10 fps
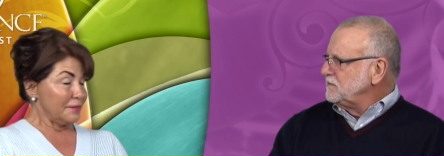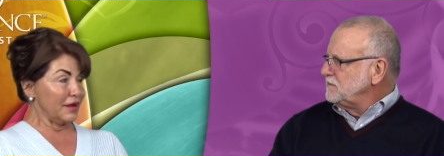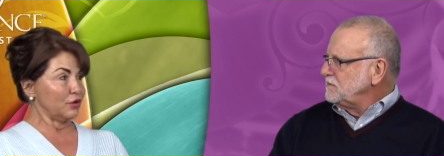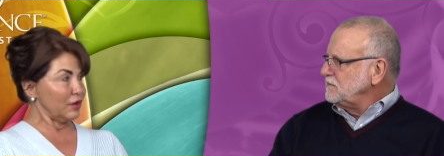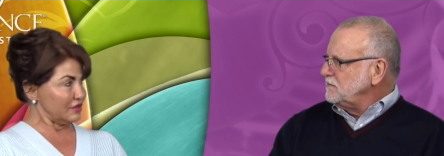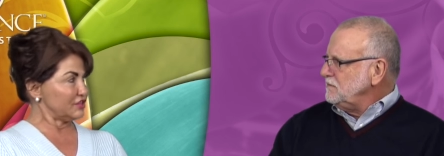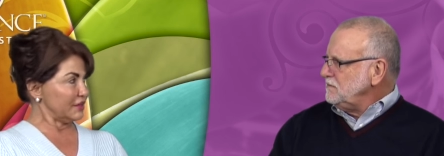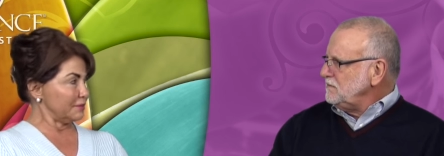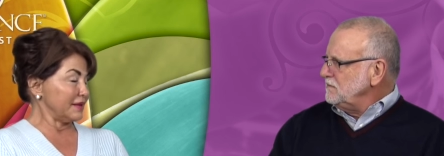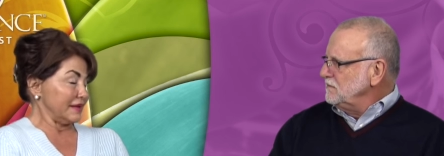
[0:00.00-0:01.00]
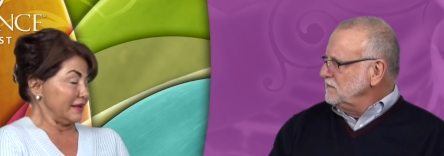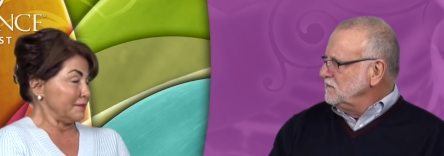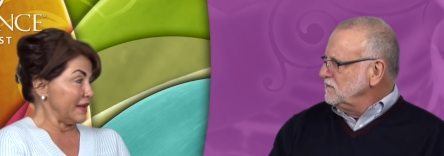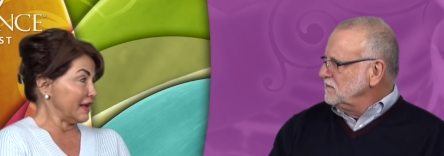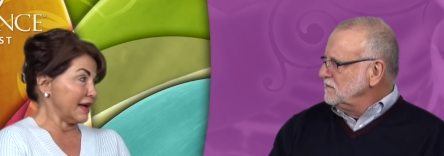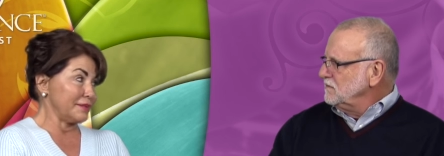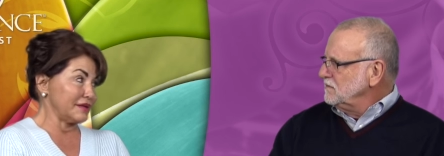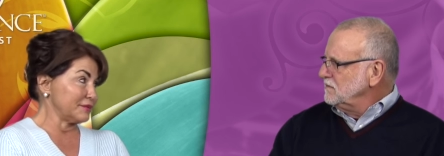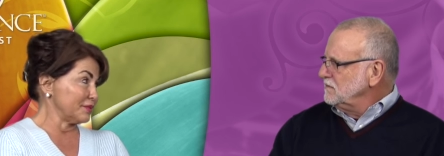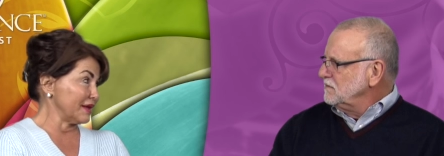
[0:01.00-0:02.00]
Speaker 1: But crunching, but it may come
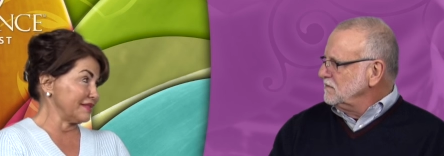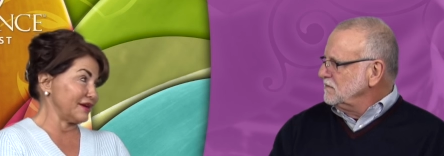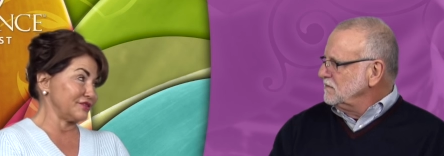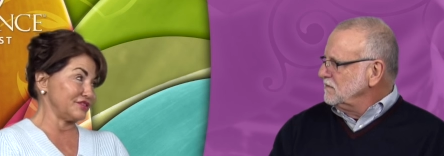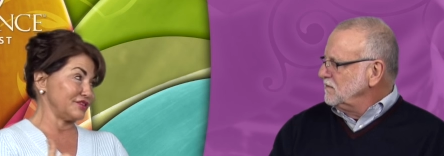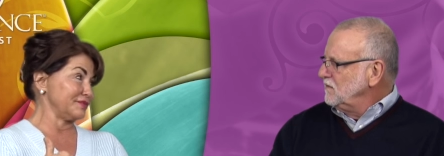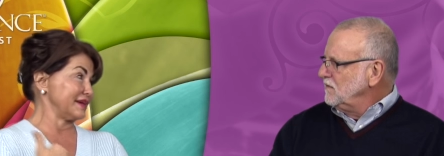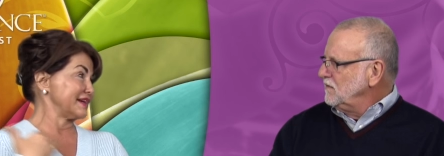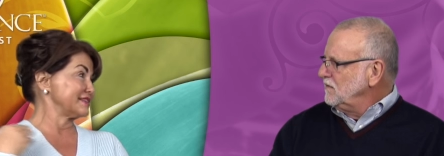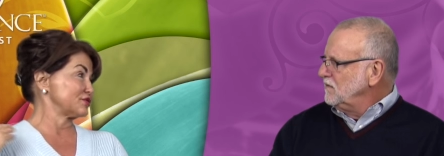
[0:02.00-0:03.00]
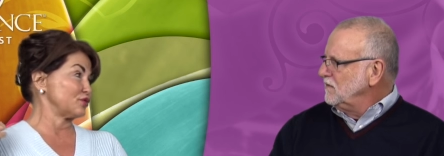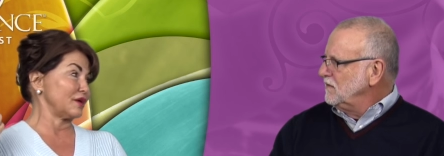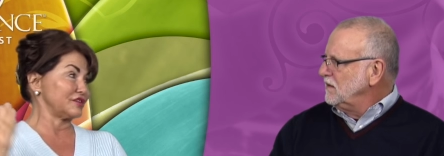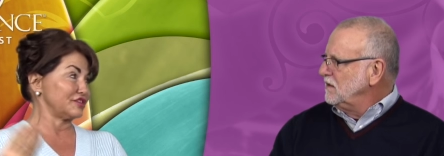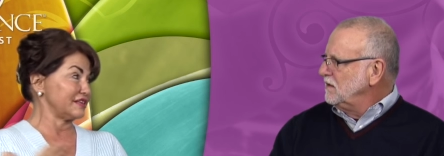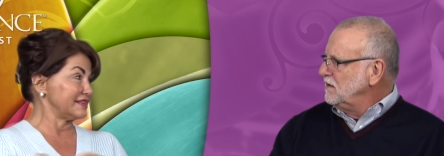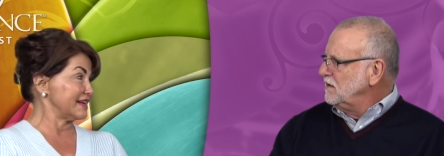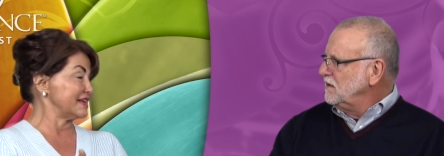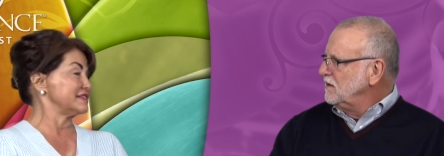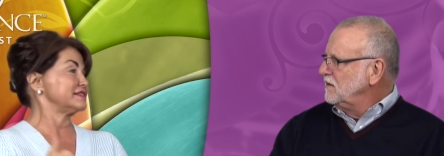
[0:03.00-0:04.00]
into play there too because crunching
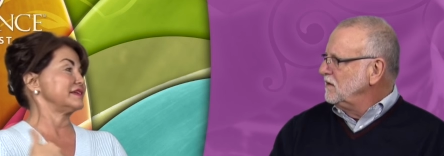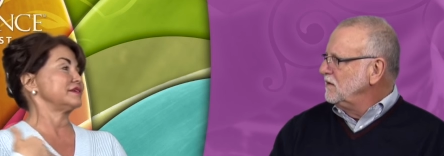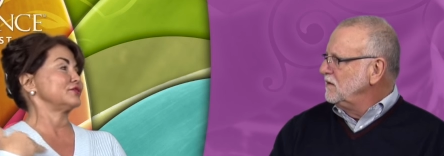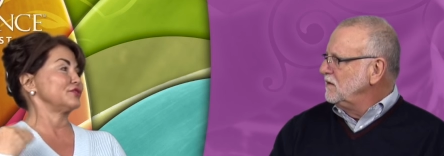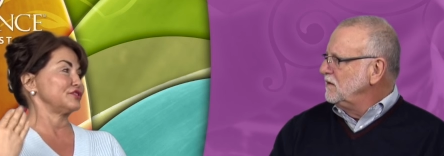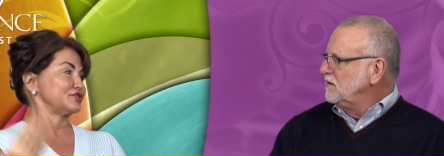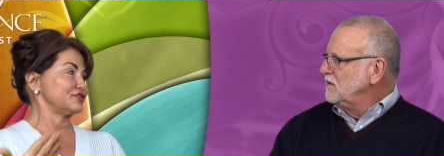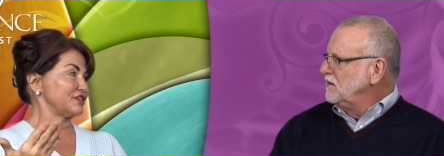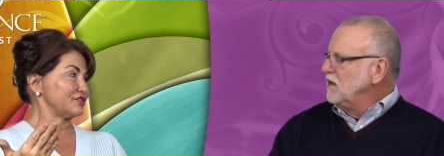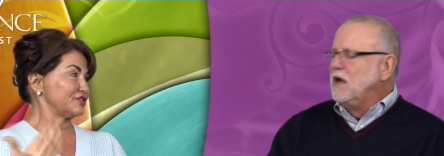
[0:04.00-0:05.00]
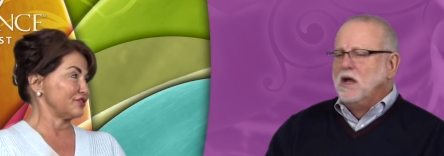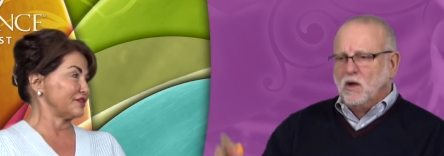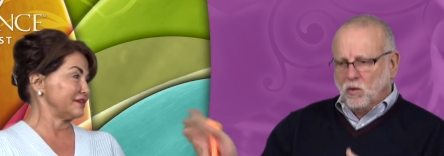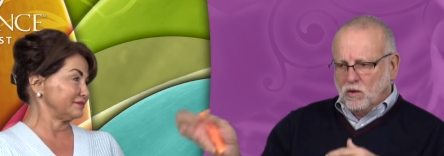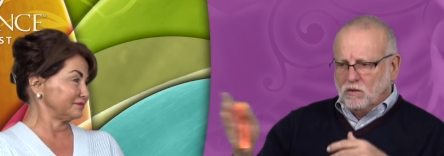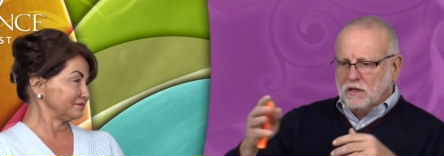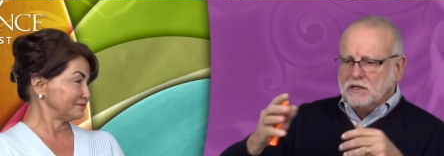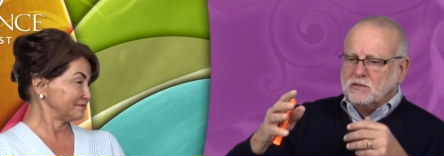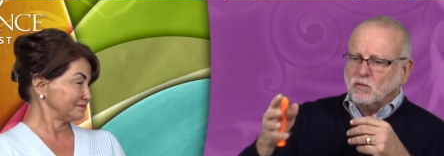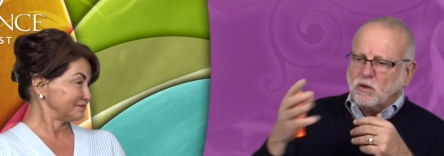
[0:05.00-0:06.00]
does increase your serotonin.
Speaker 2: Well,
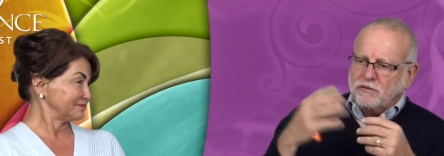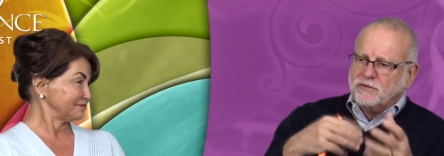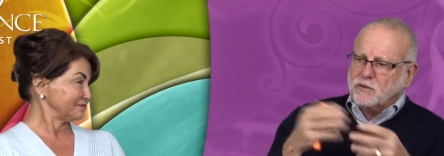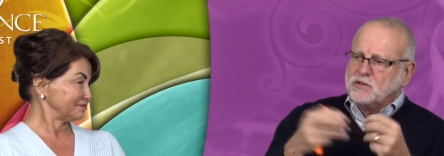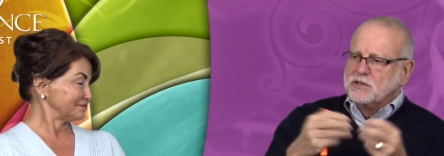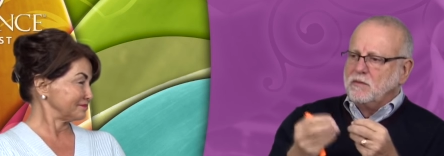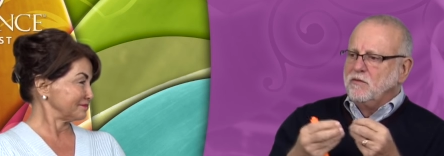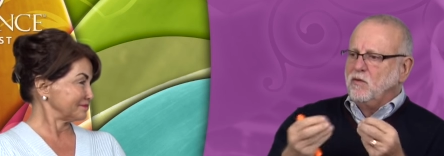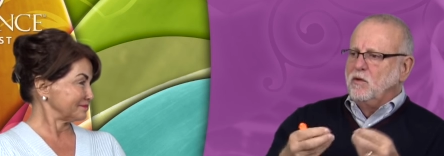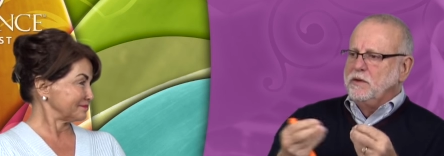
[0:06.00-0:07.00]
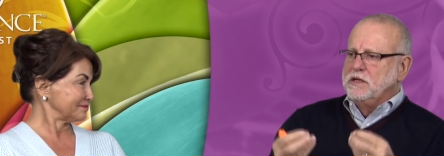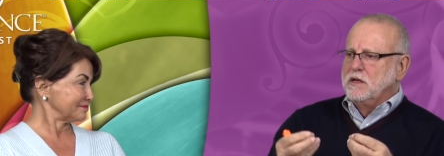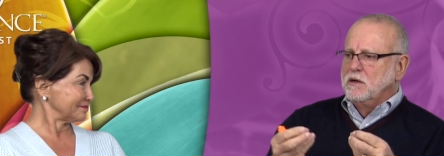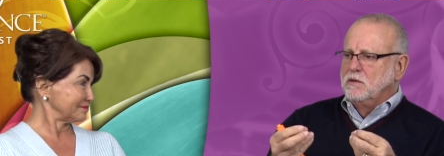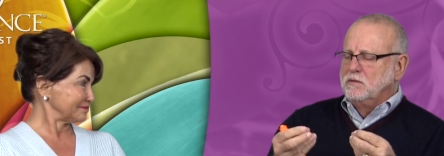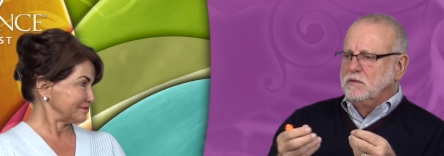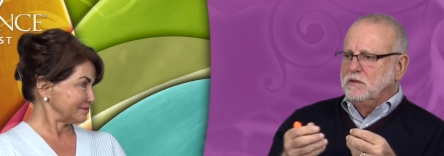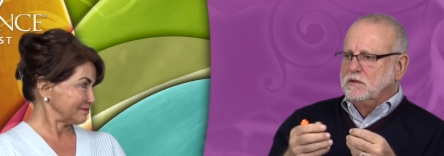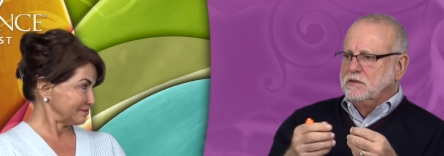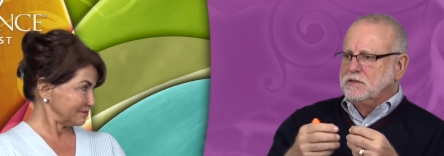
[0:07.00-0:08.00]
let's run through some of what we know,
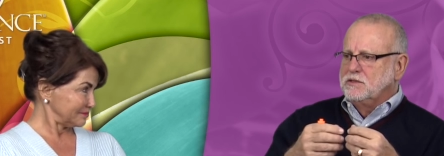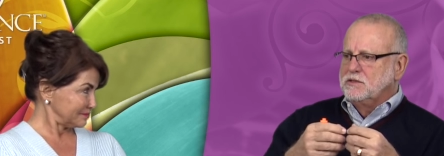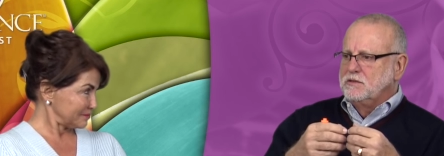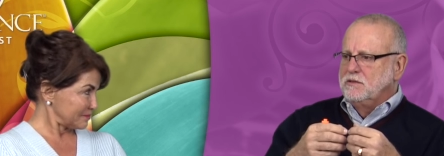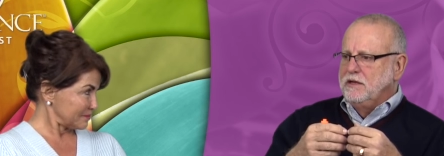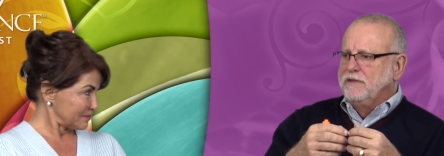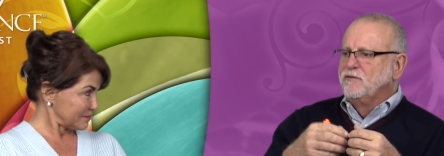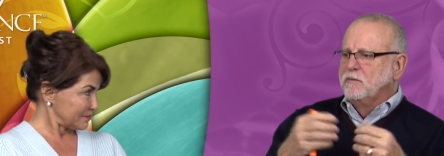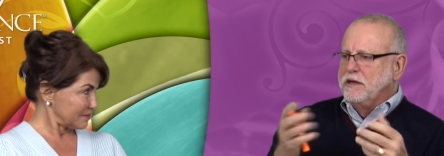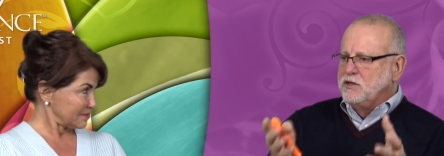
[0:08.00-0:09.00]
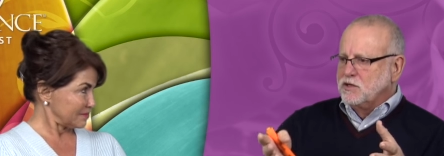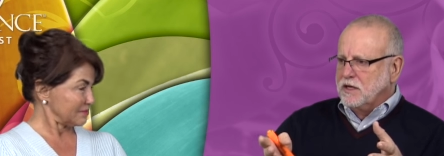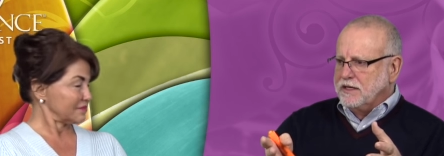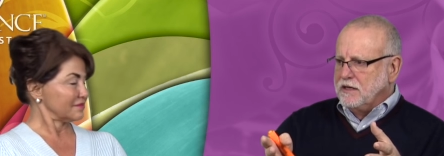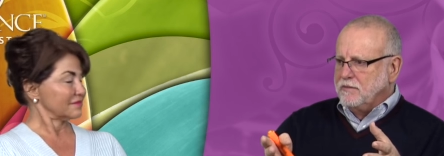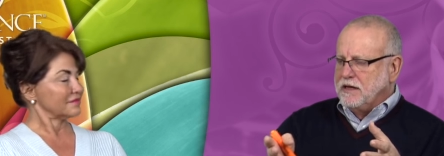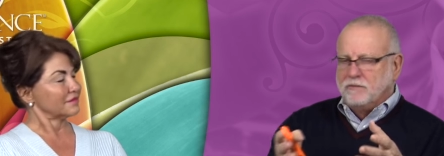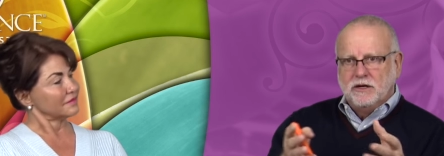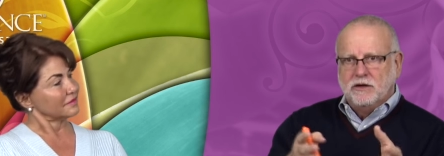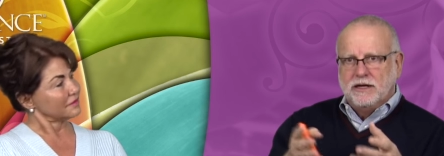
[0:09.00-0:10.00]
uh, just informationally
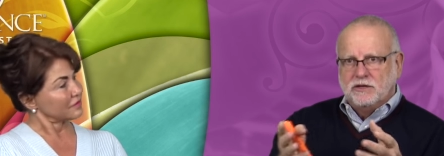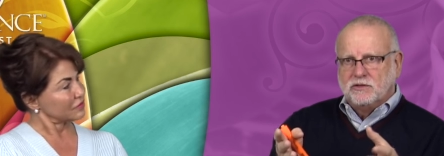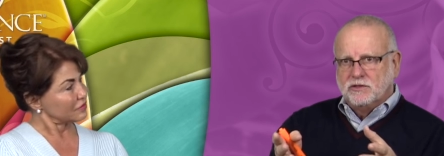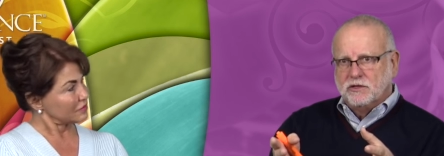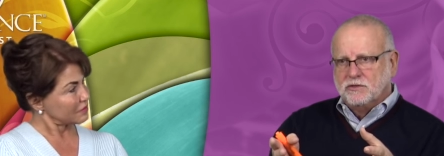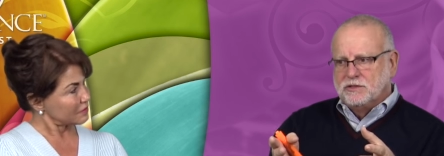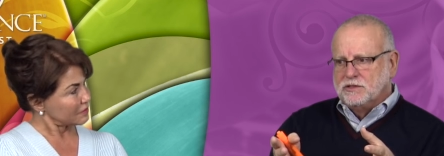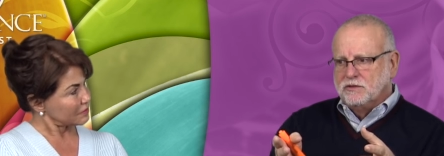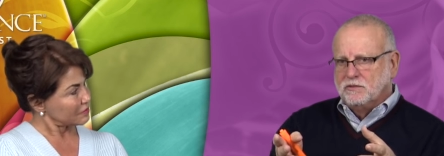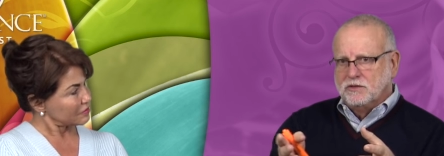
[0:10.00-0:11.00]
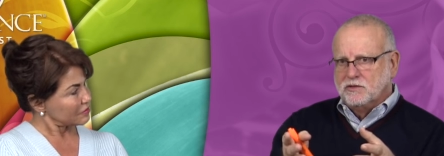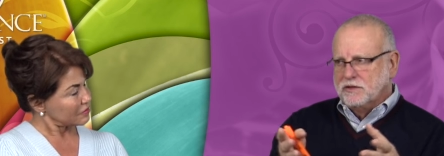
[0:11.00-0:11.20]
about bariatric surgeries. There, there are